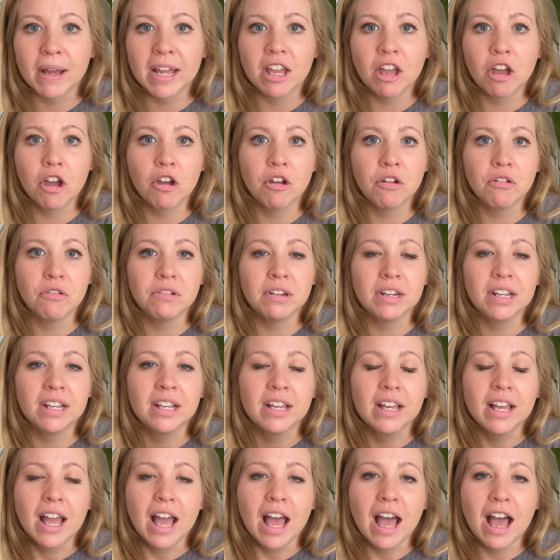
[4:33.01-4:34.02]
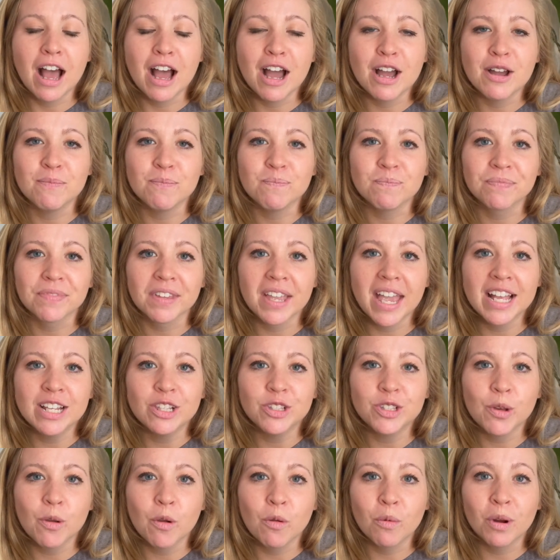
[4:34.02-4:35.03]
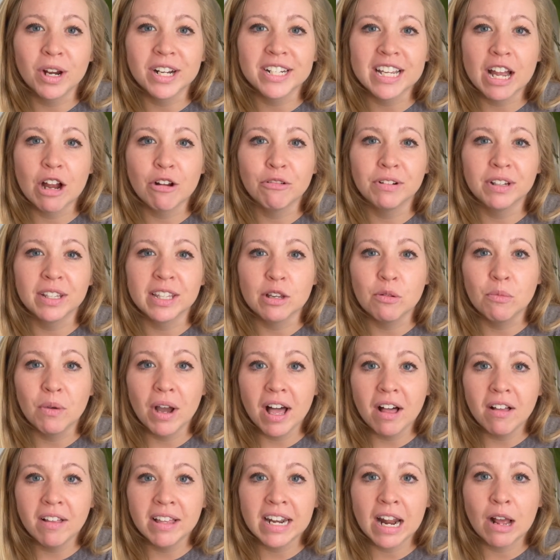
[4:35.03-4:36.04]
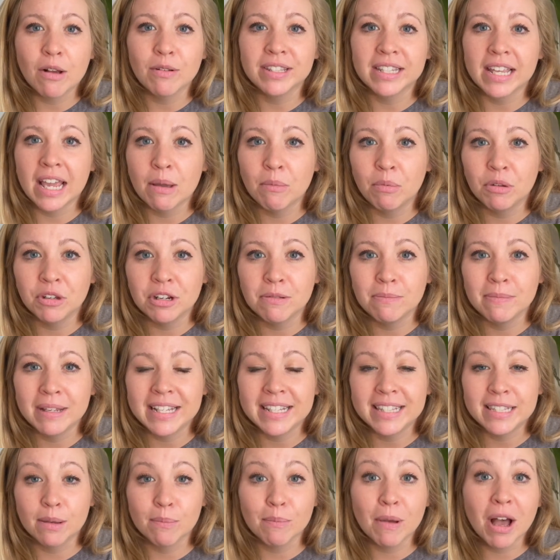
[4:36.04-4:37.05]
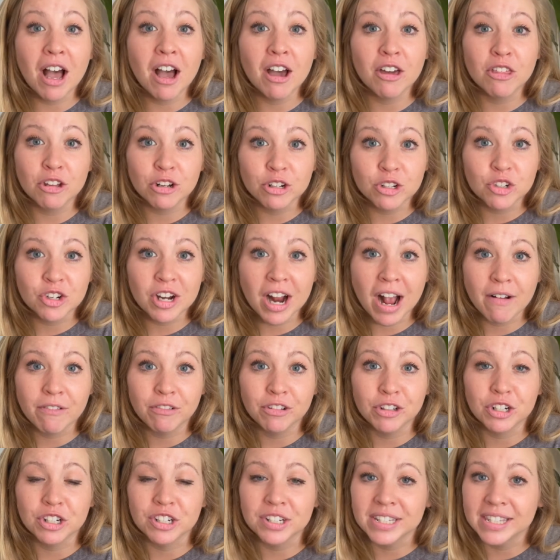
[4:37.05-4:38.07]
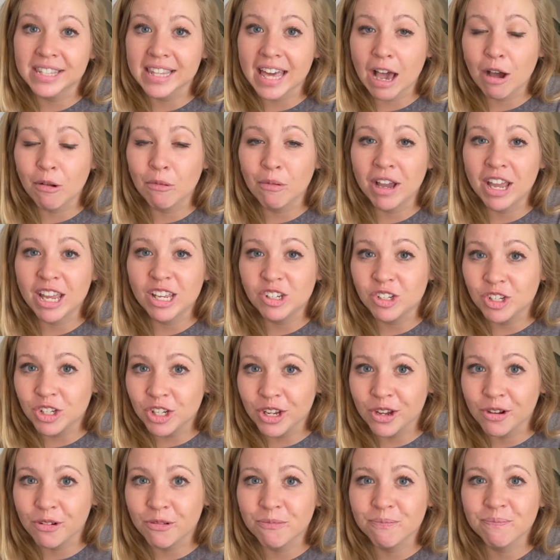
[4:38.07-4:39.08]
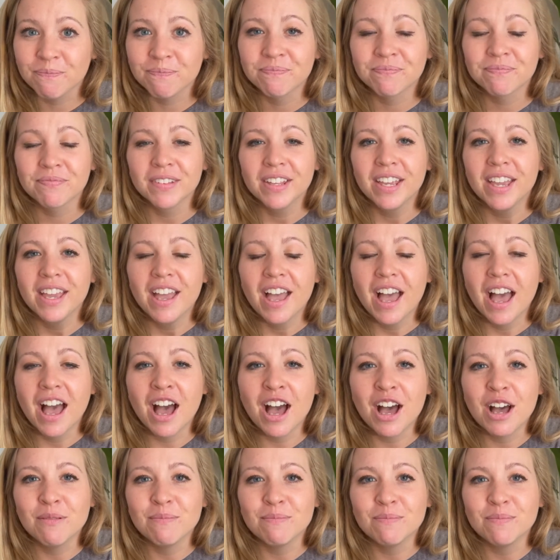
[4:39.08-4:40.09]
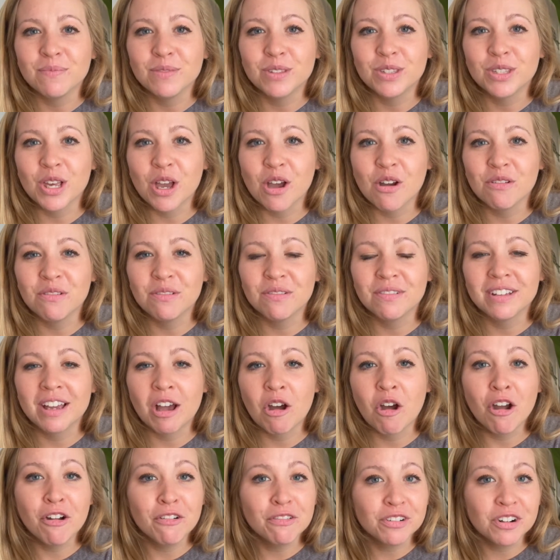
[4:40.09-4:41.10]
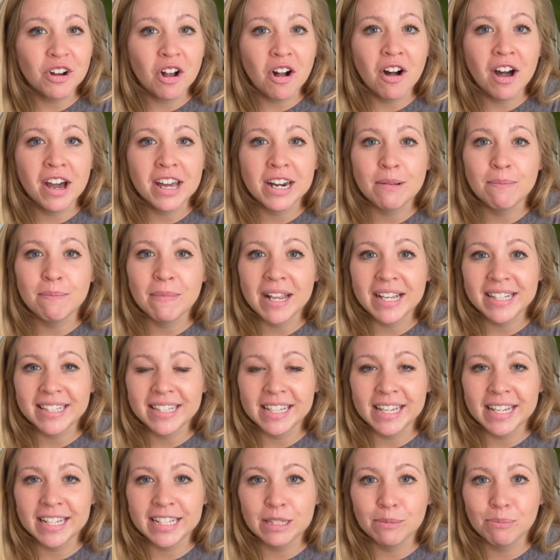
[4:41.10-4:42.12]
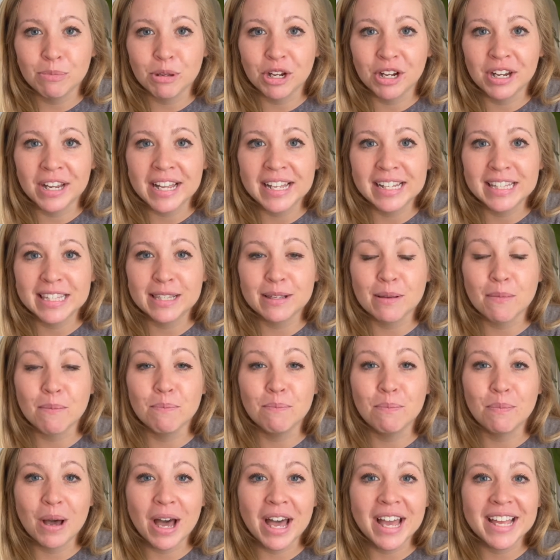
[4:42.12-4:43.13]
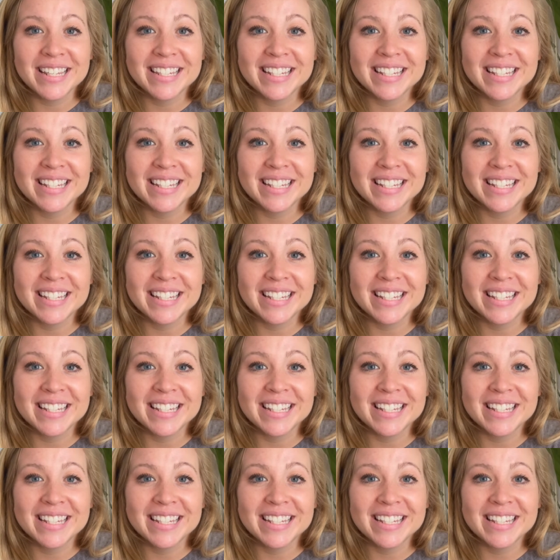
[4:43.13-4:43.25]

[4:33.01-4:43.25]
own. And so it worked out really well, and I was able to meet some other travelers that way too. So overall, an amazing experience, but